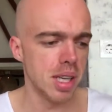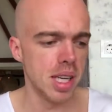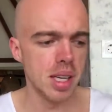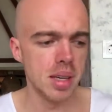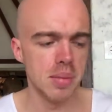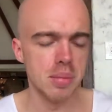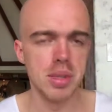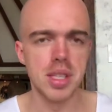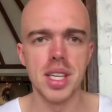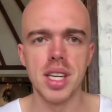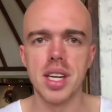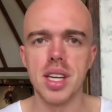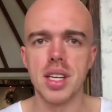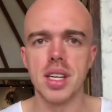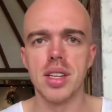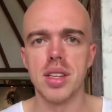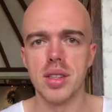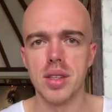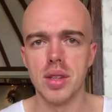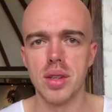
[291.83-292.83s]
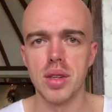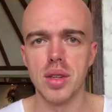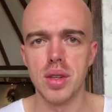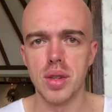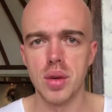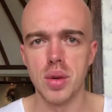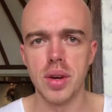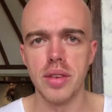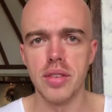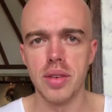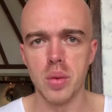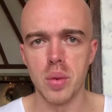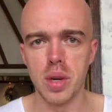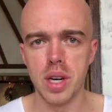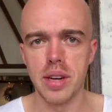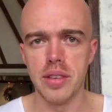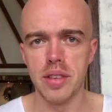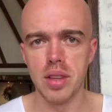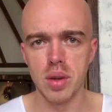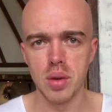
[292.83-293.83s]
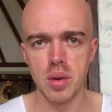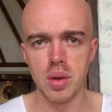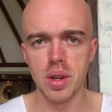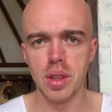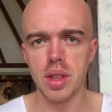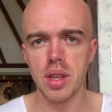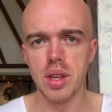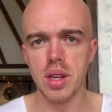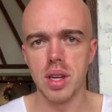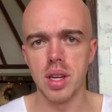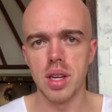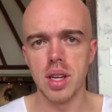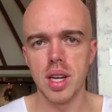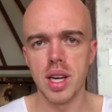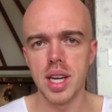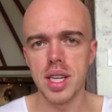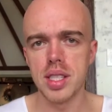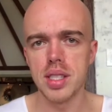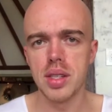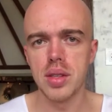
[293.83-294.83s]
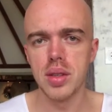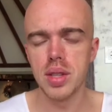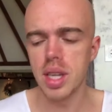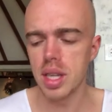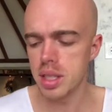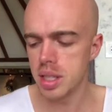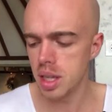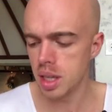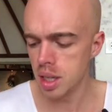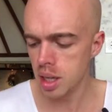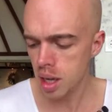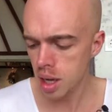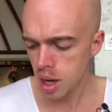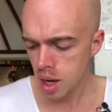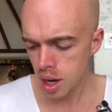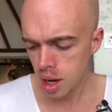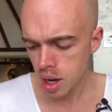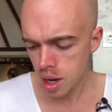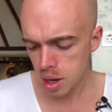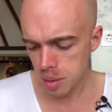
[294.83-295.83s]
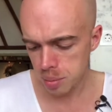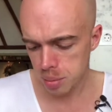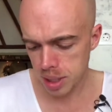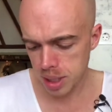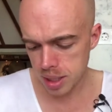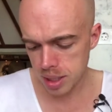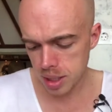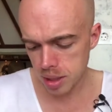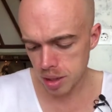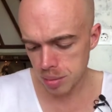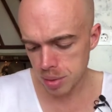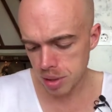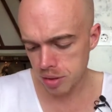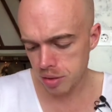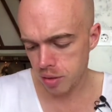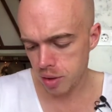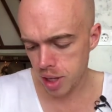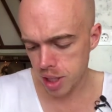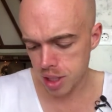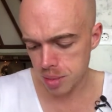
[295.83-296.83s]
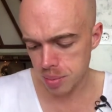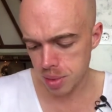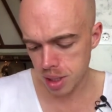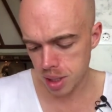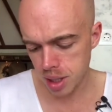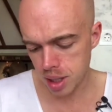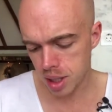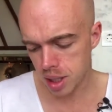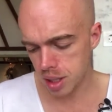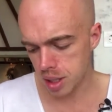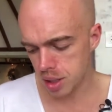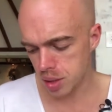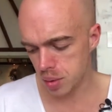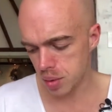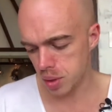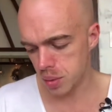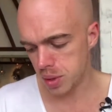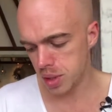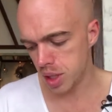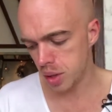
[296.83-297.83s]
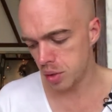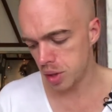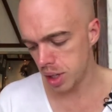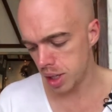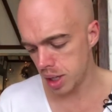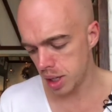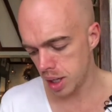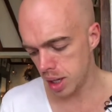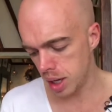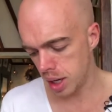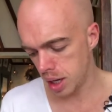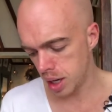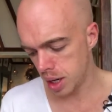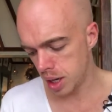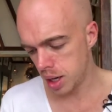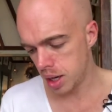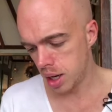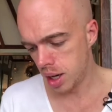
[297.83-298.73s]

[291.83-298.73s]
in particular to whatever the author likes to do that day. But there's a little bit of flexibility in this one, which I really like.